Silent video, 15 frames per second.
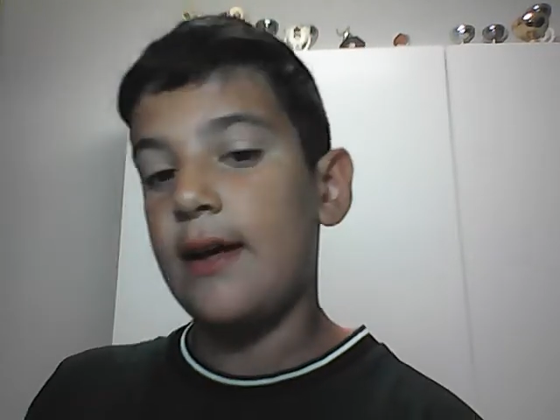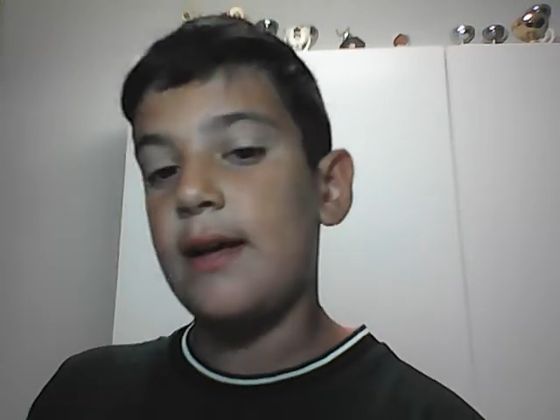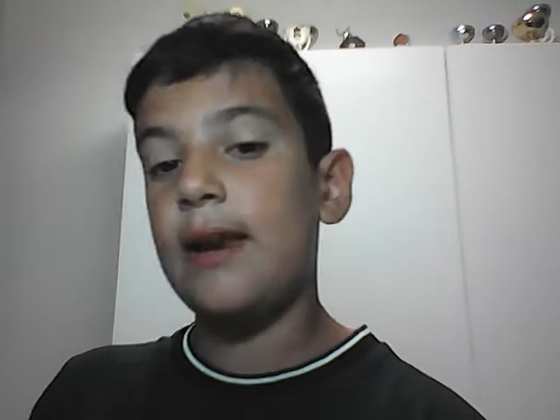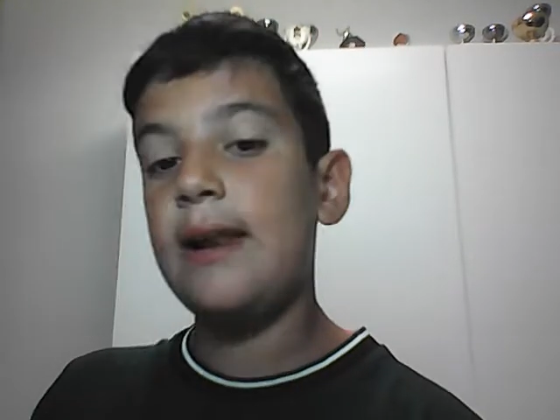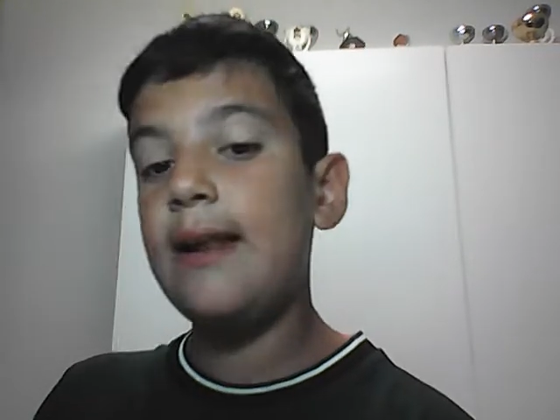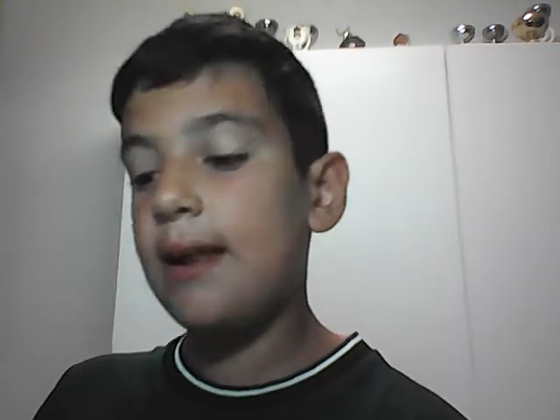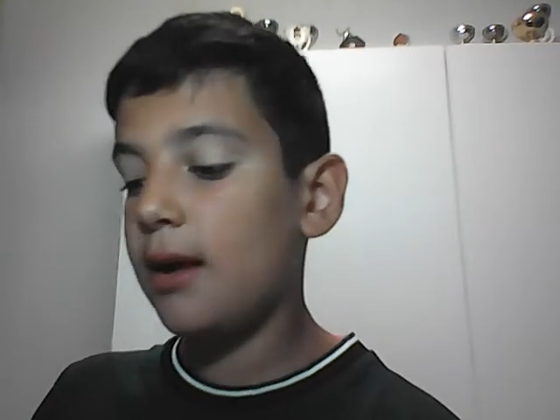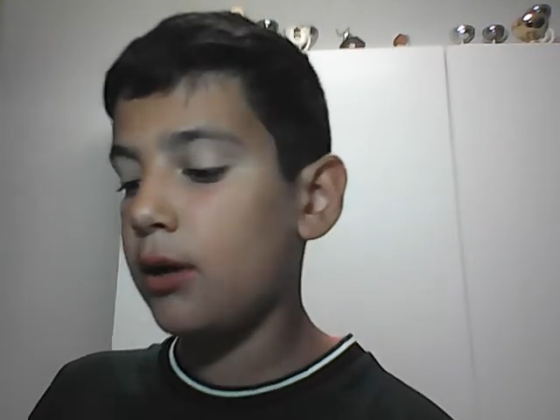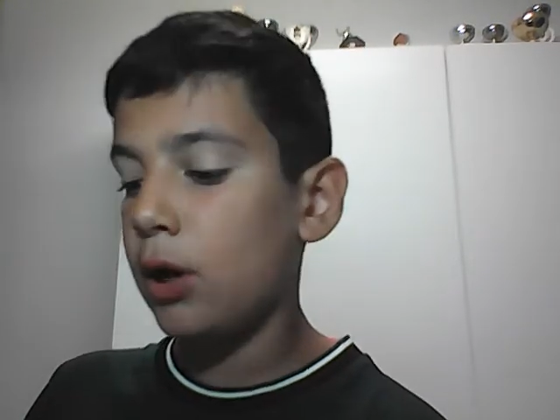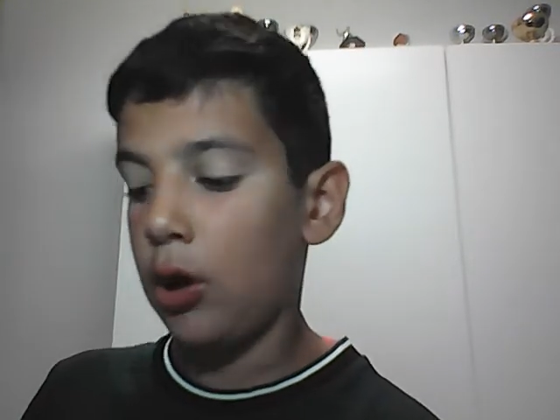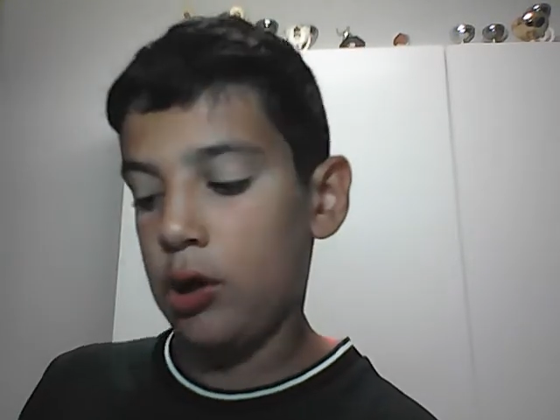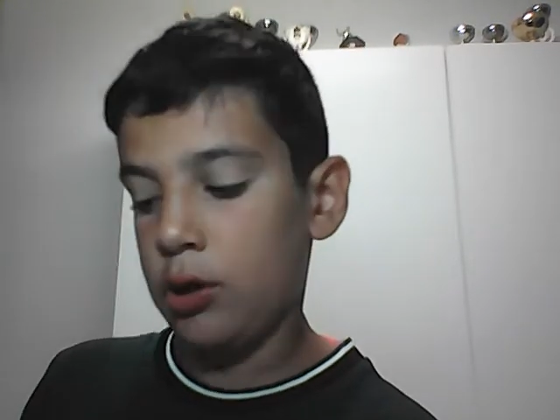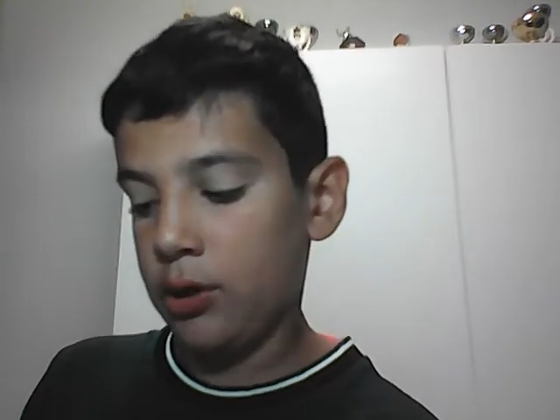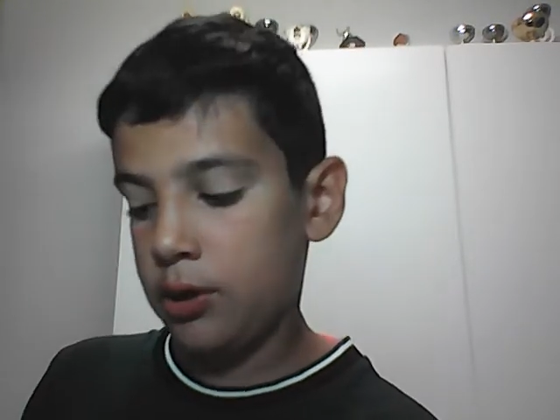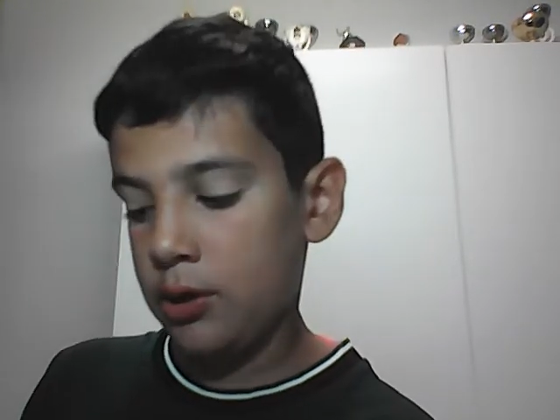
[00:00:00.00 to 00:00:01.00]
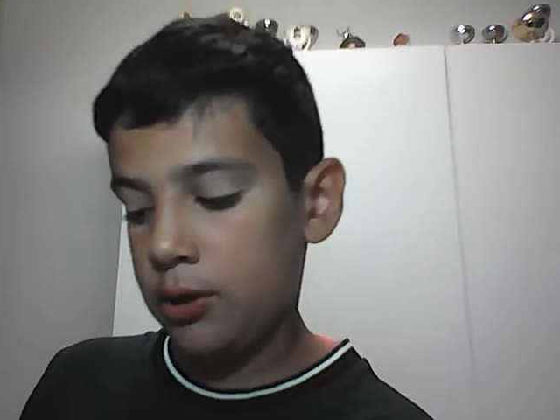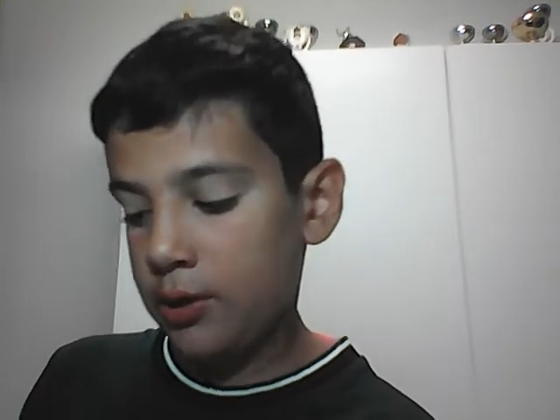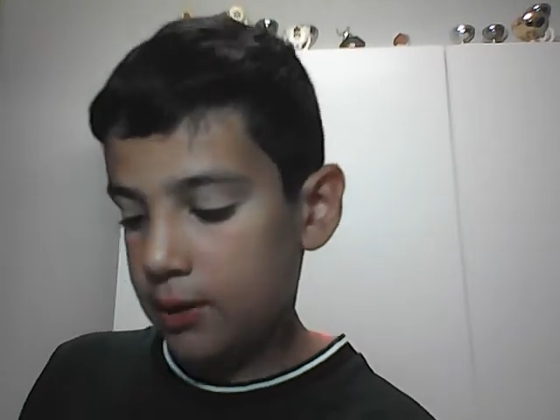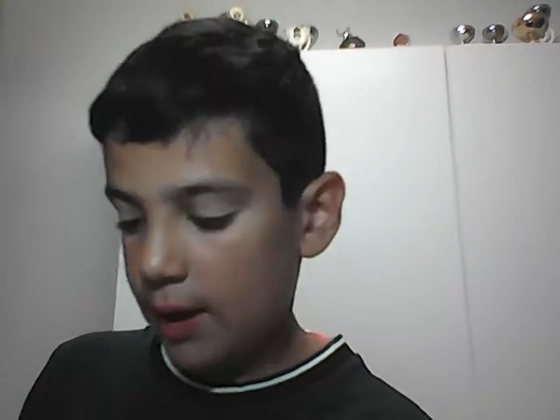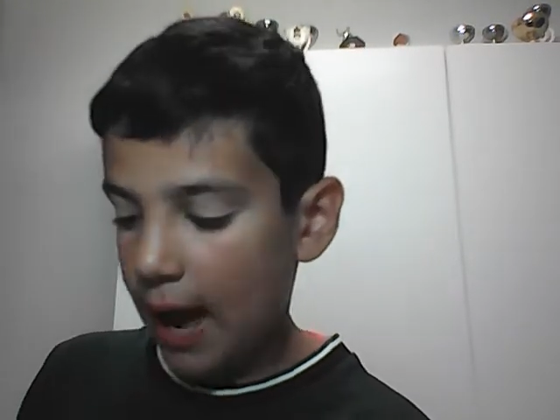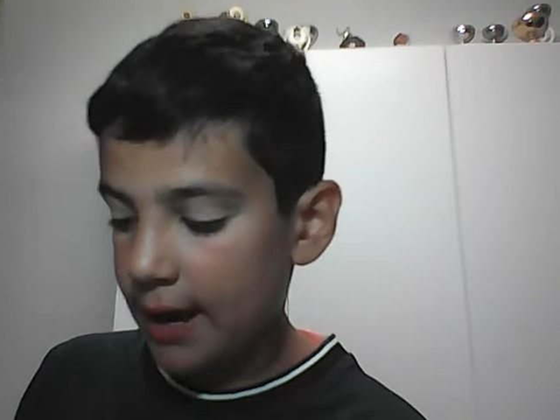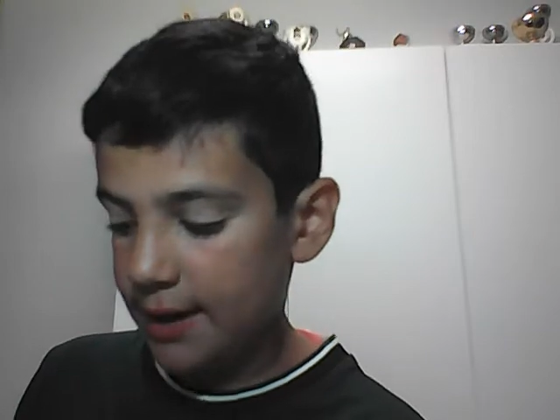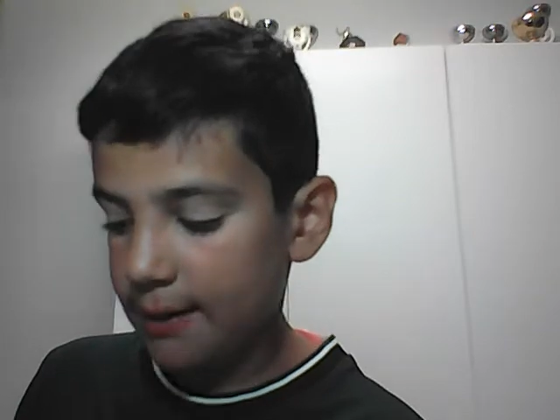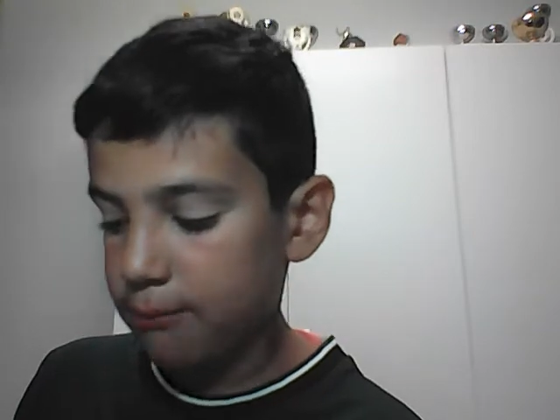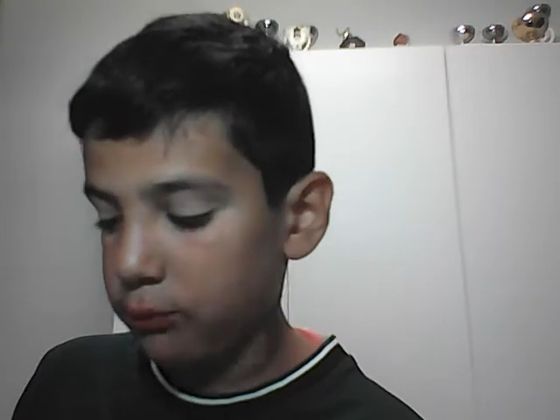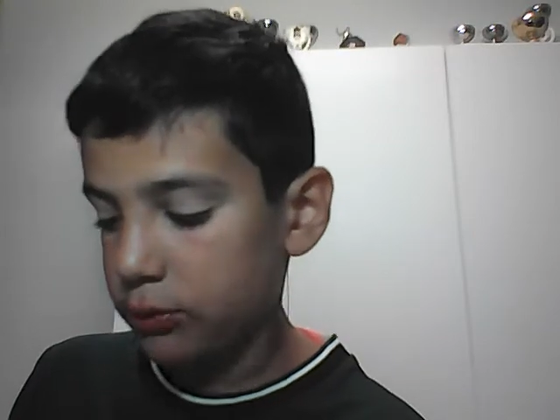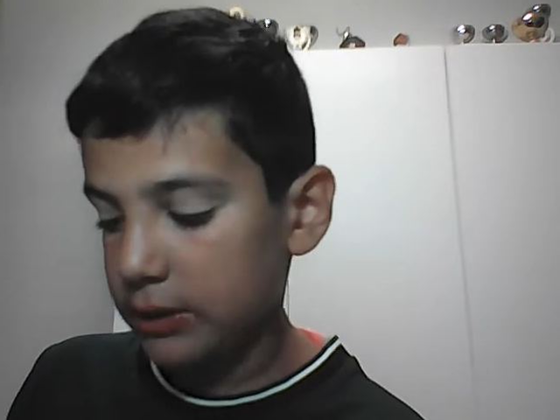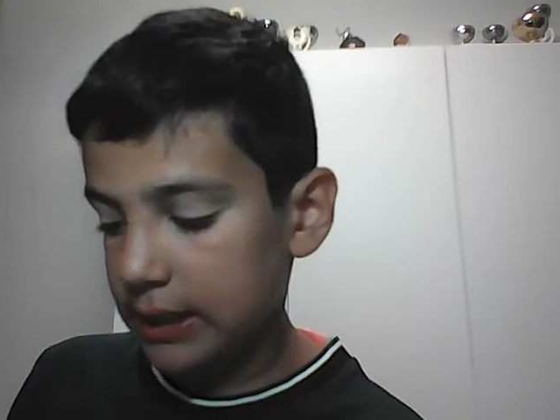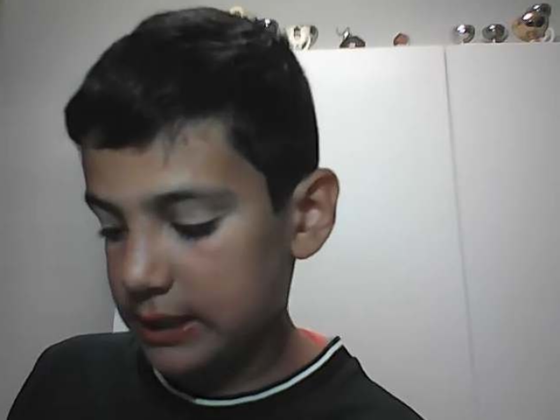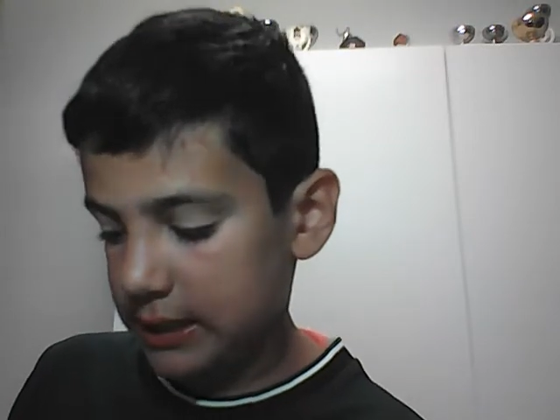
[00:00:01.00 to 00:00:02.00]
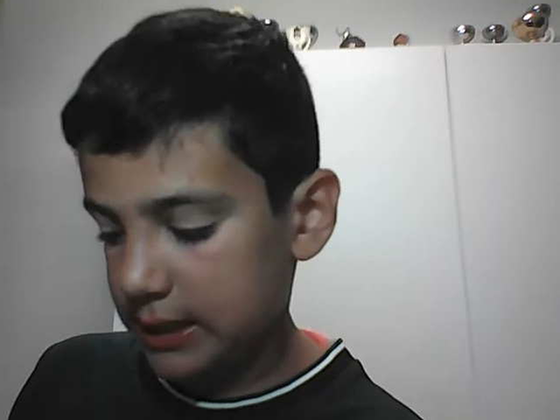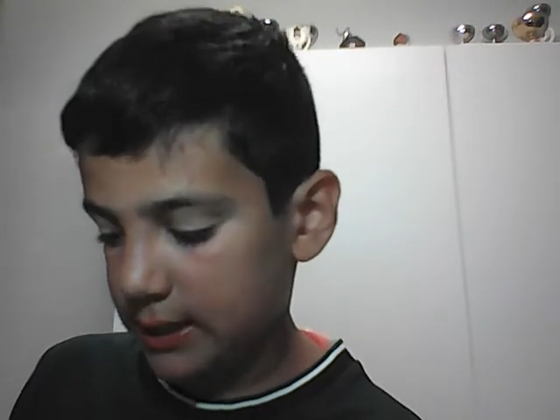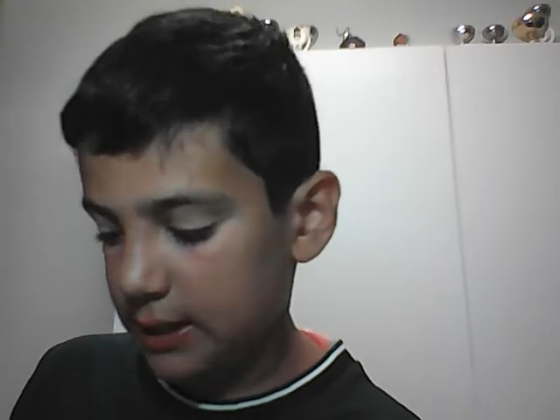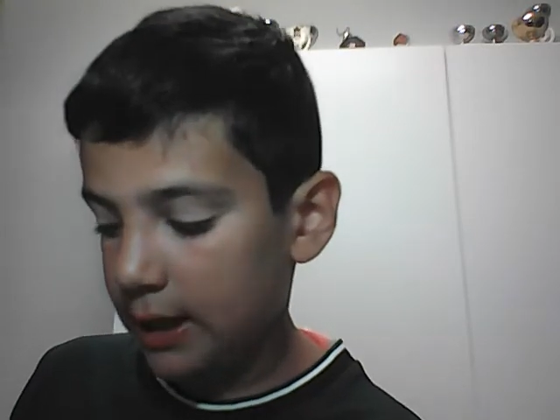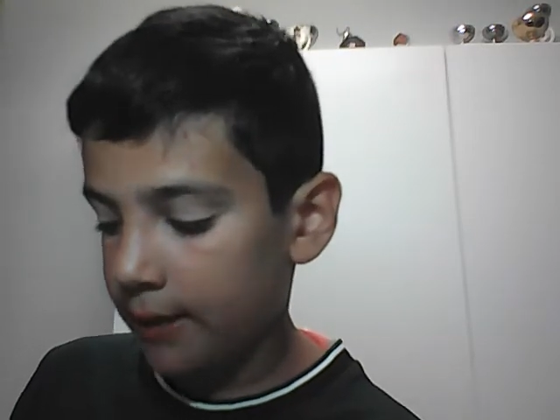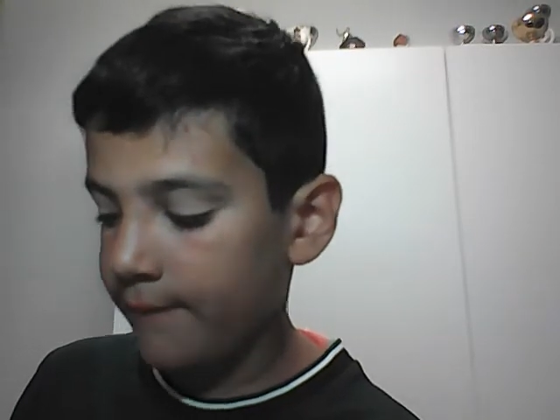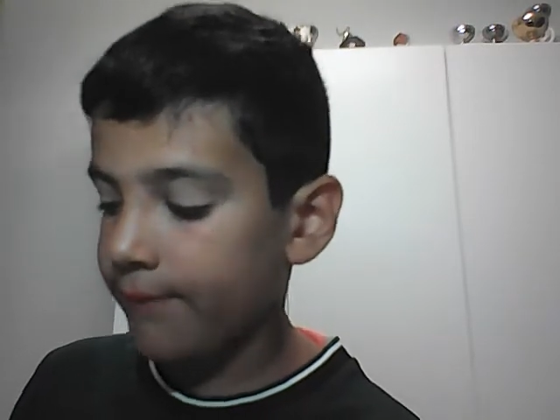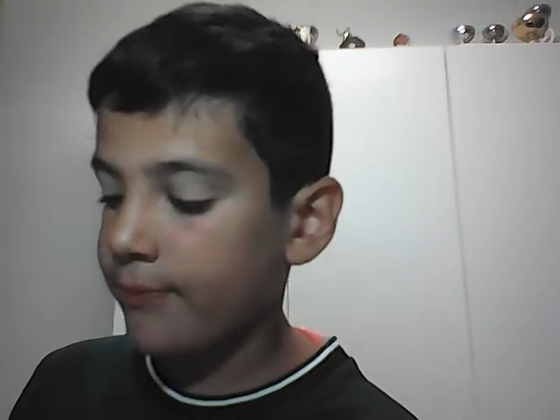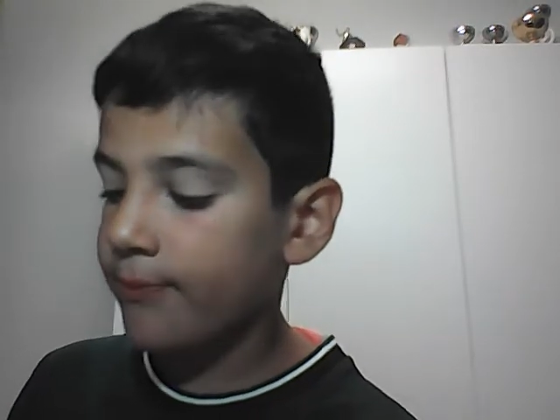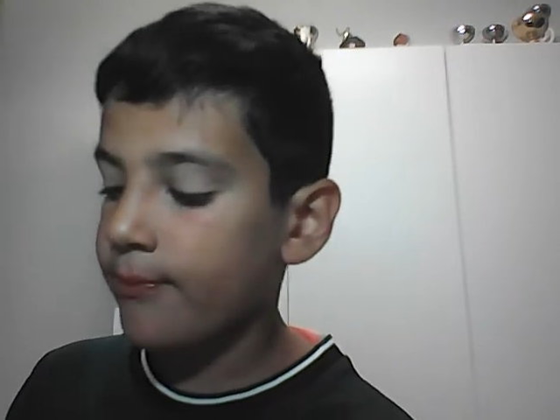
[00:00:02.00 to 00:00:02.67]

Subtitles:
Liga and the Bundesliga.